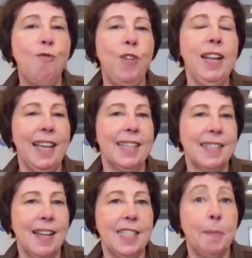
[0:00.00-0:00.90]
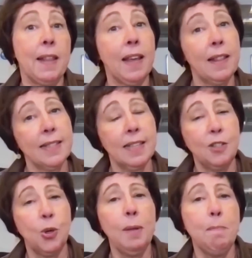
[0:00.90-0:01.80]
really excited about that. That's a
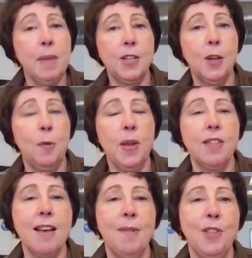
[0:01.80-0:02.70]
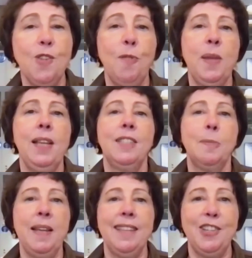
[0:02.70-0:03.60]
joint mission with the European
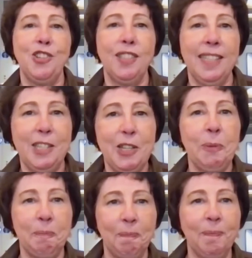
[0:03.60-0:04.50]
Space Agency too.